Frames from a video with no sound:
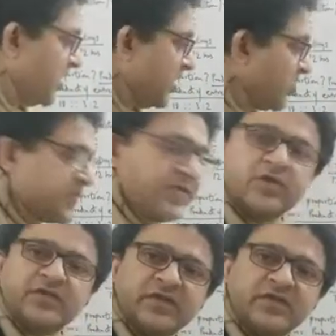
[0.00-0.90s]
25 into
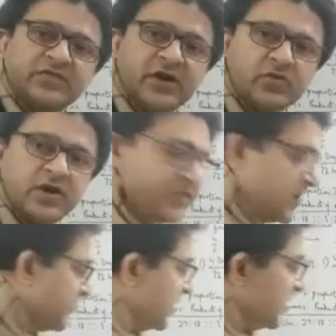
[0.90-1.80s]
5 is 125.
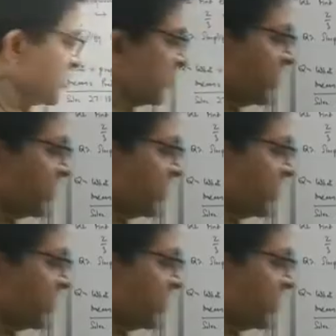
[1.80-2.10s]
So we